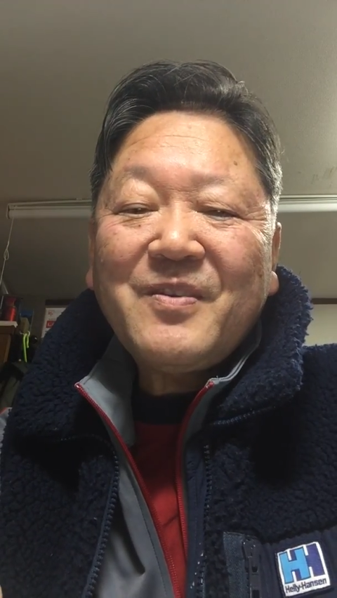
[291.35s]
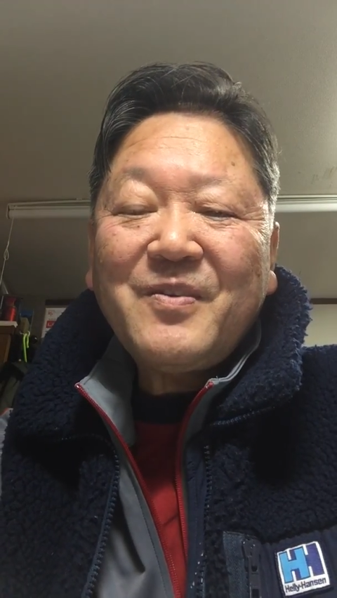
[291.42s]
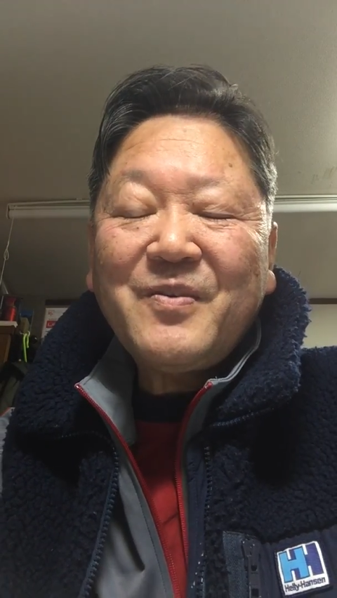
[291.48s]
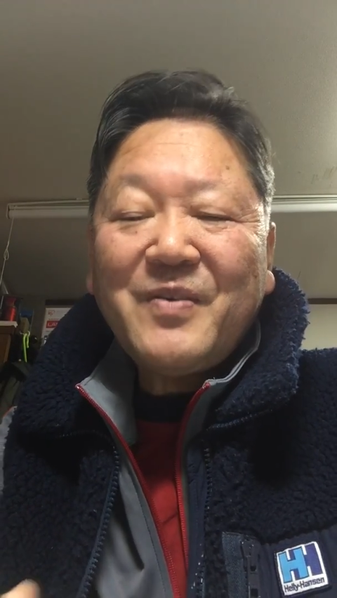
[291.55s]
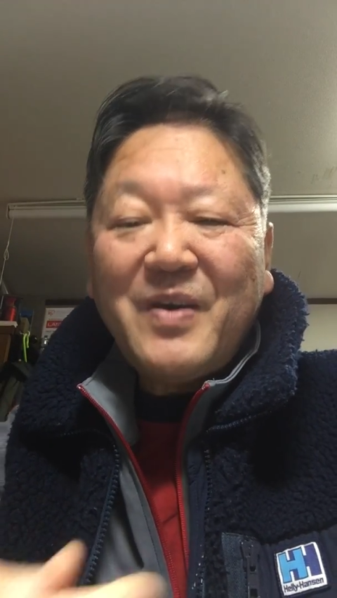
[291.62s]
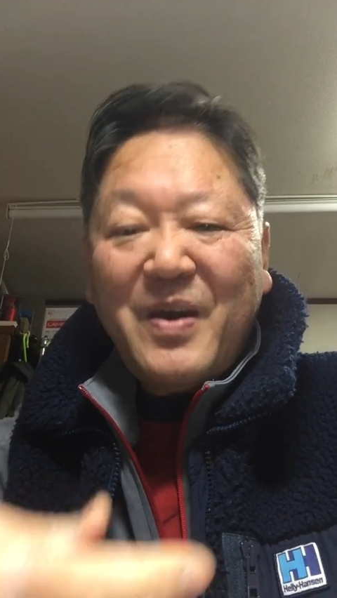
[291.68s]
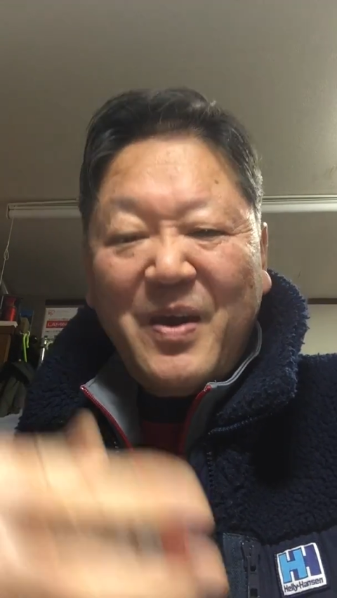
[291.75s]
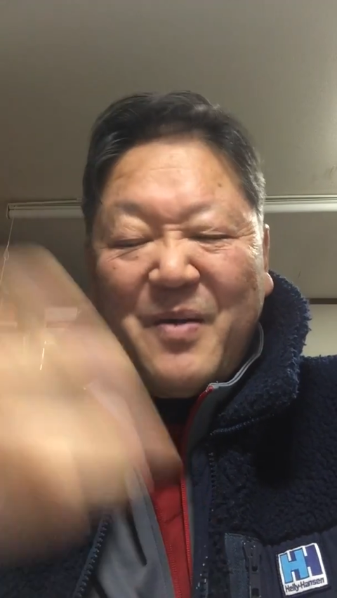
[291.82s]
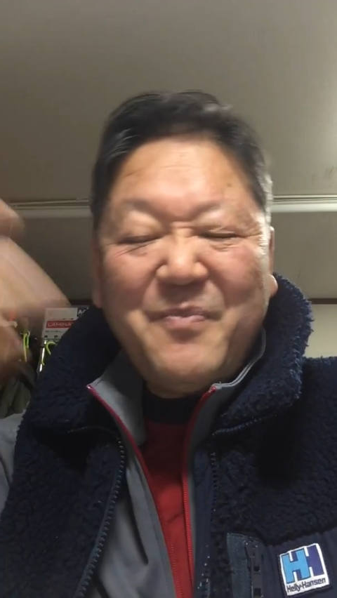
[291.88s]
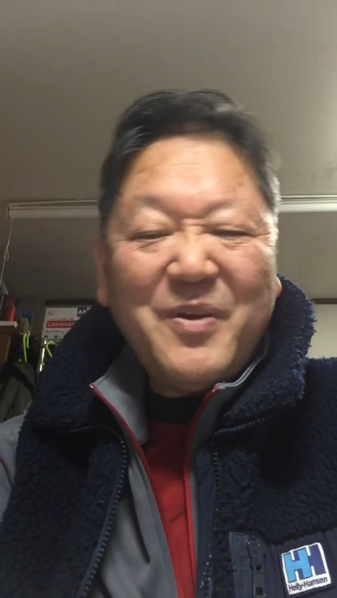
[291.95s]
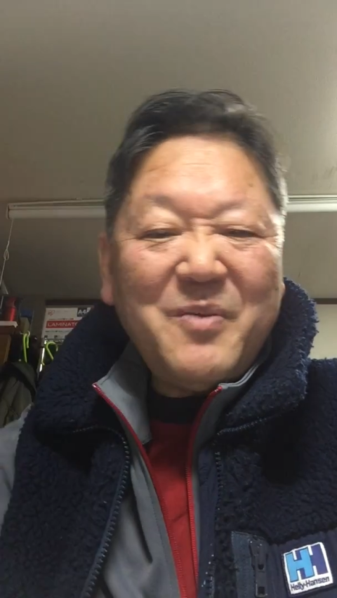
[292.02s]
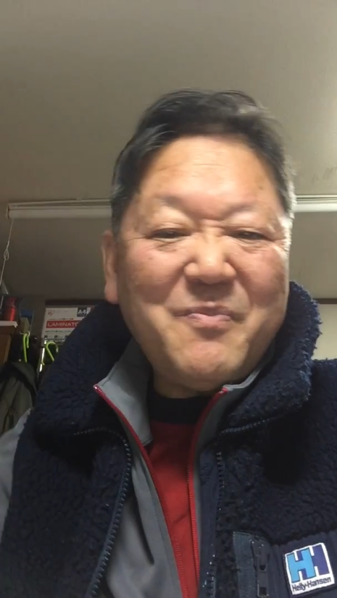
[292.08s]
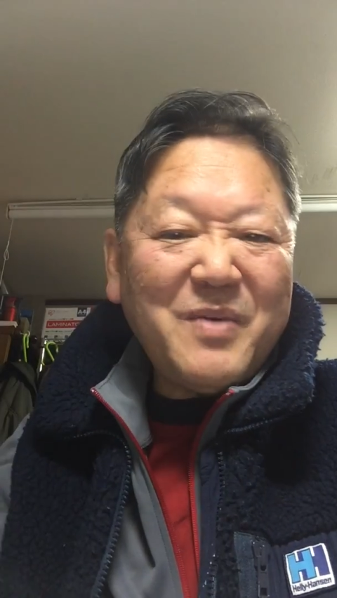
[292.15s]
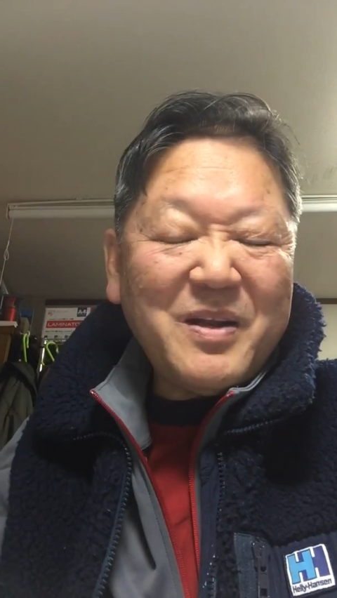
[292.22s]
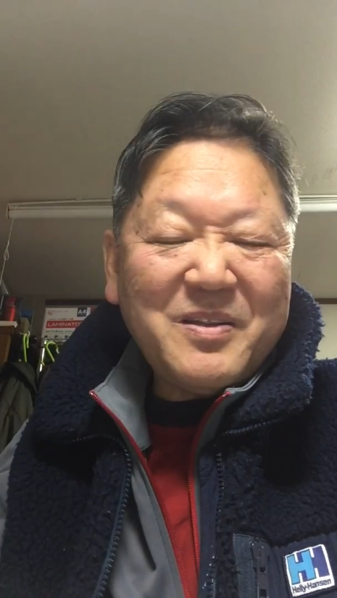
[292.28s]
on
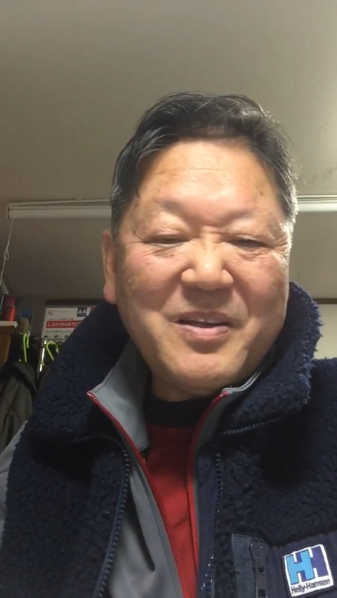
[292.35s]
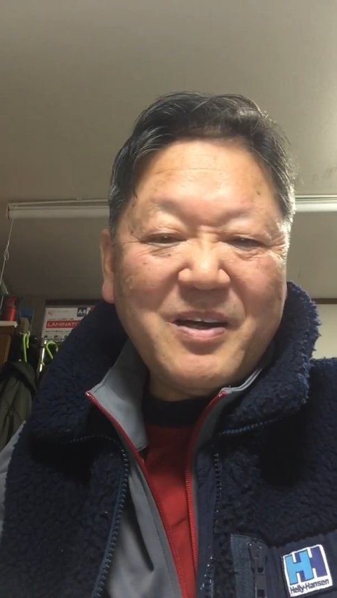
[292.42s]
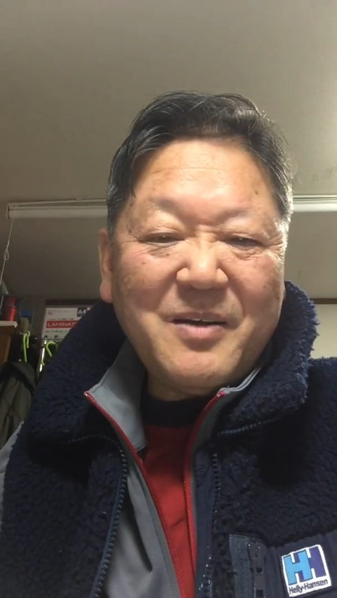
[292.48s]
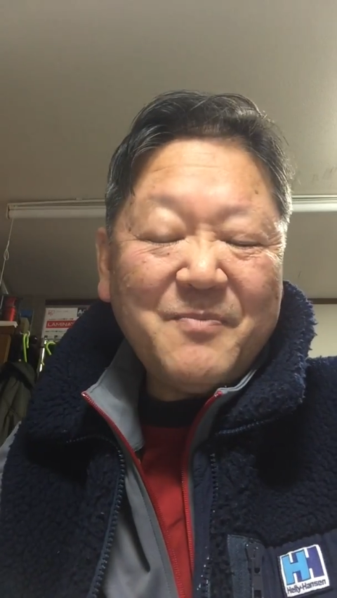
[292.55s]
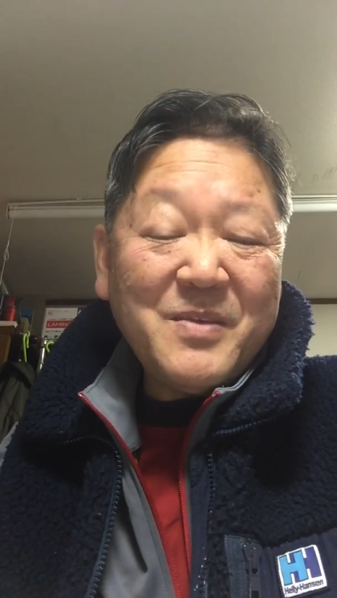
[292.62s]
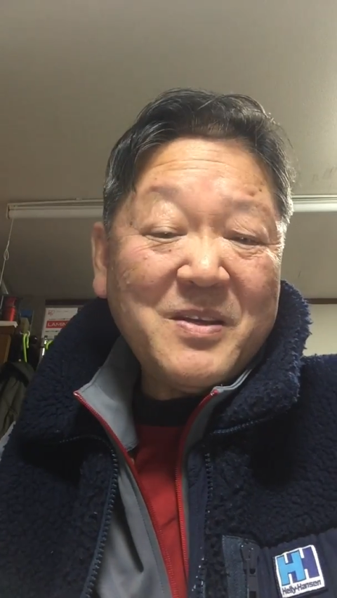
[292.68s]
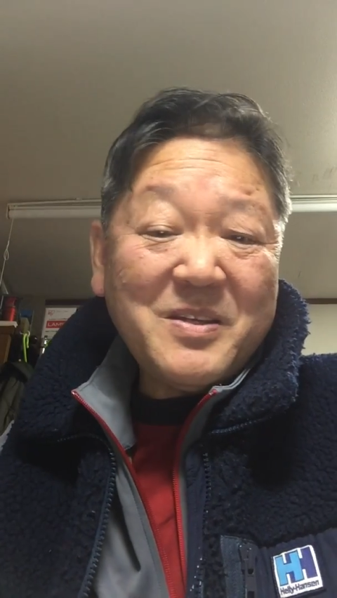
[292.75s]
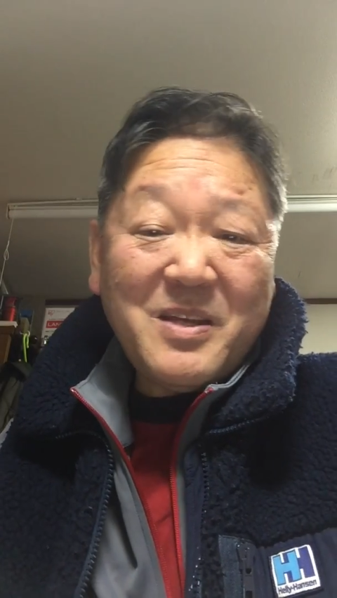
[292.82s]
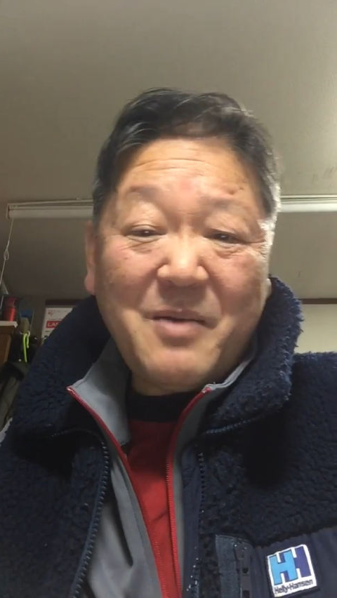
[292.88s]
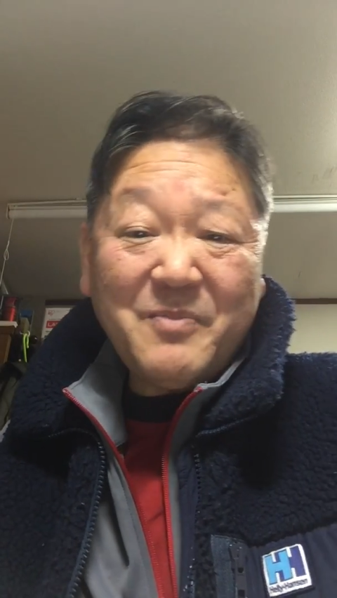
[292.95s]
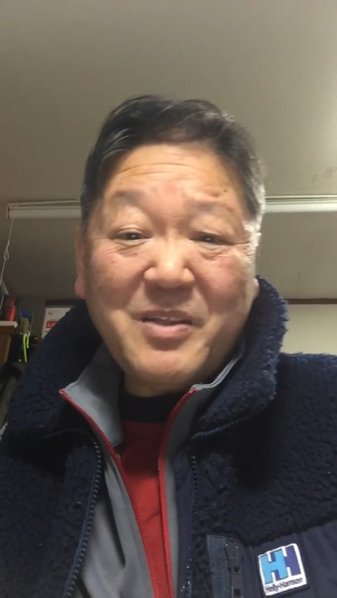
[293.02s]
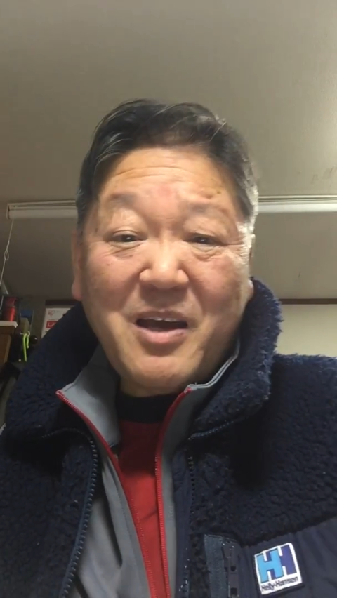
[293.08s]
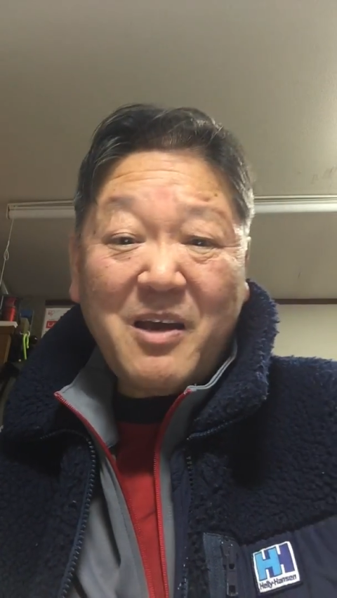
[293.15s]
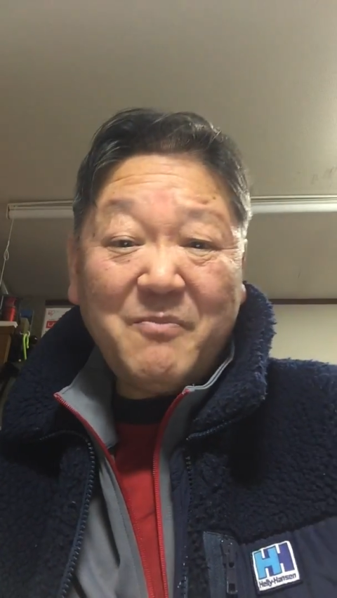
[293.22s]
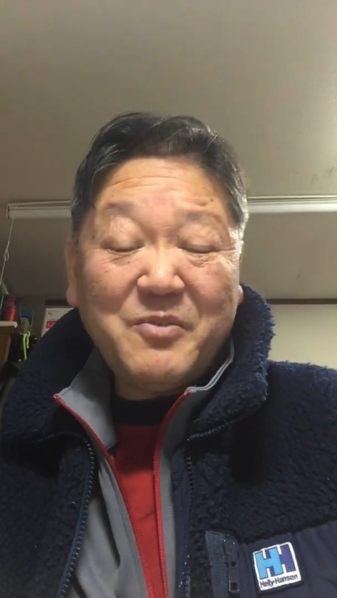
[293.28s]
every matter,
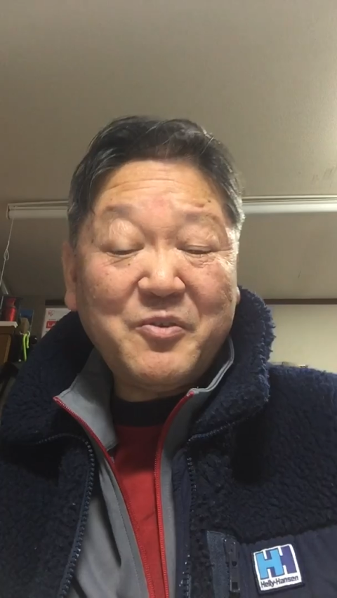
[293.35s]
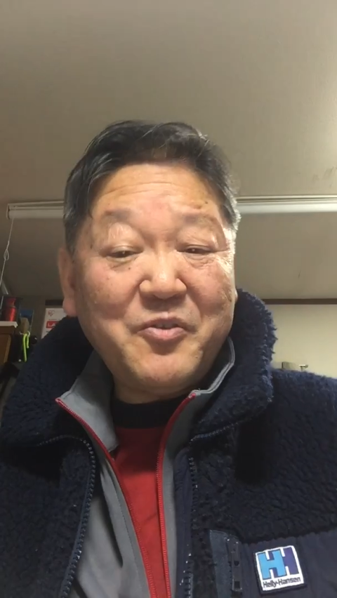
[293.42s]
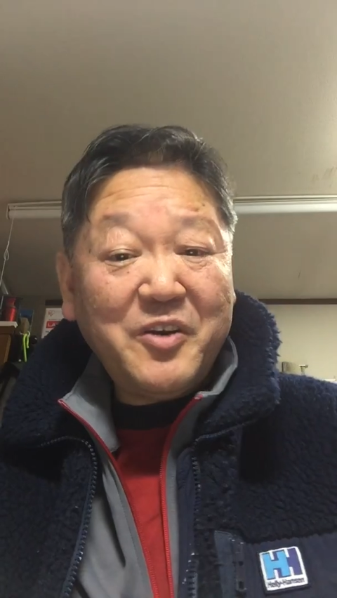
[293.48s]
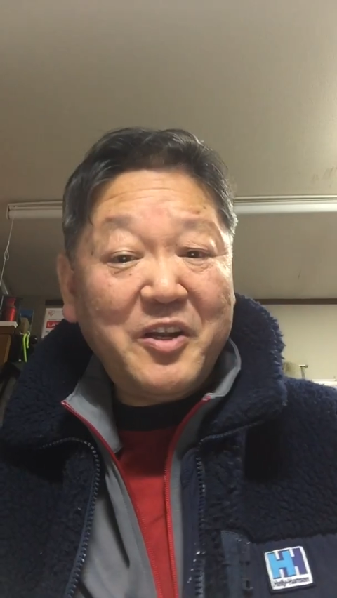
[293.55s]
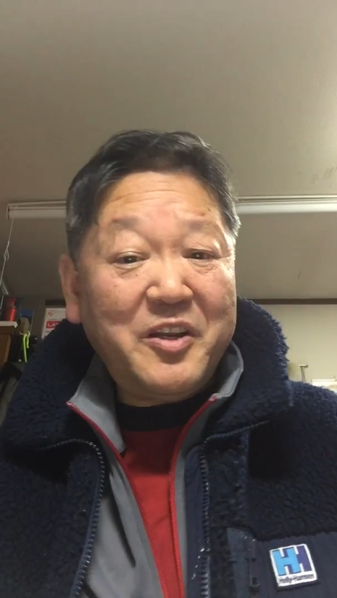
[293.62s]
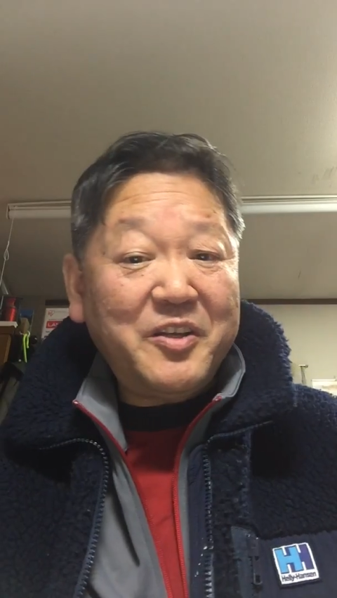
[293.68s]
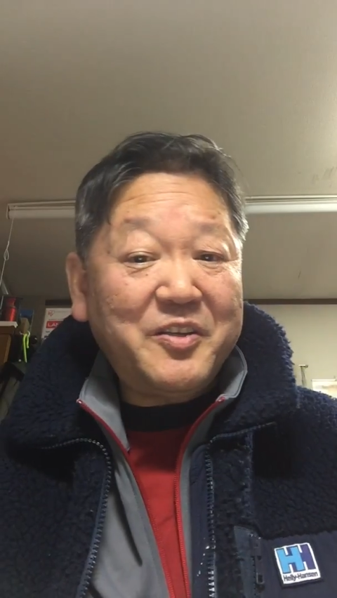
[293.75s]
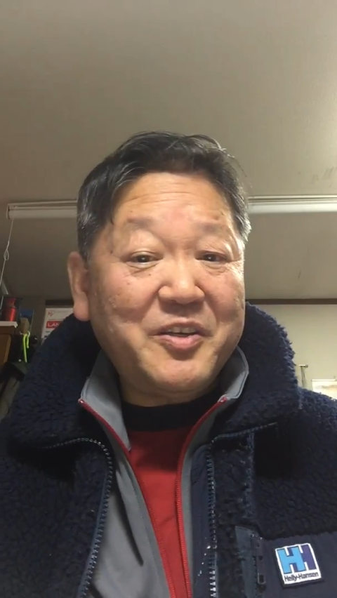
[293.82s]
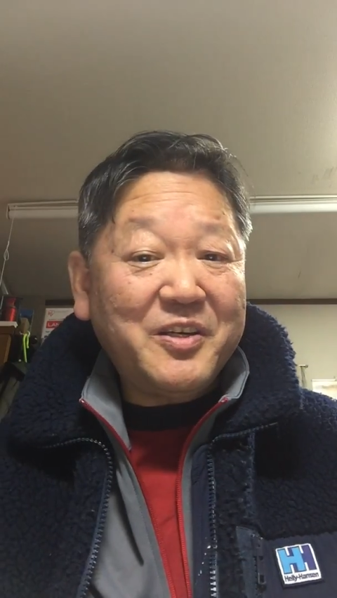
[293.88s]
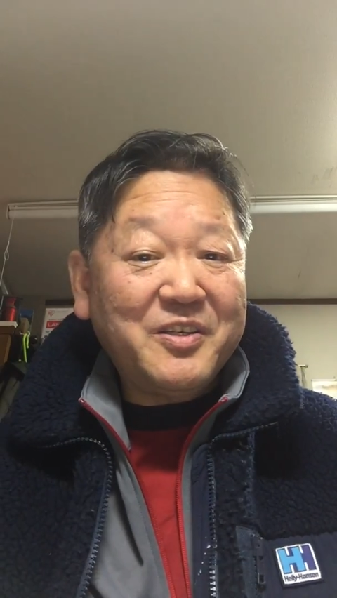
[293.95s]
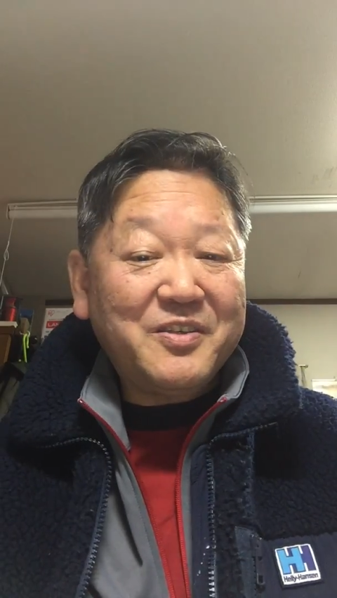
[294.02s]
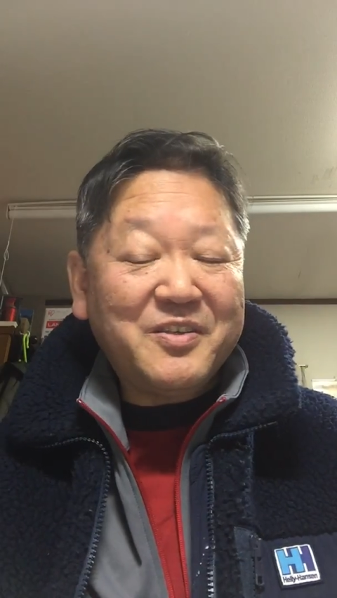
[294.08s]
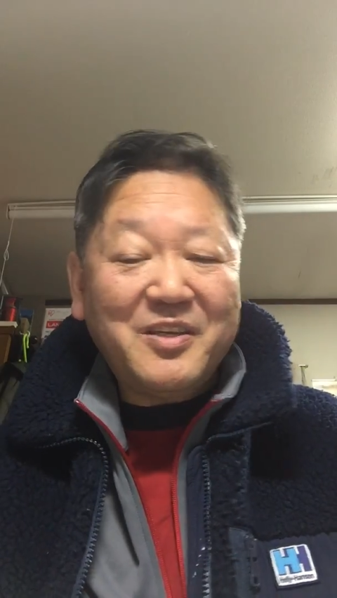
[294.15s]
sometimes religious,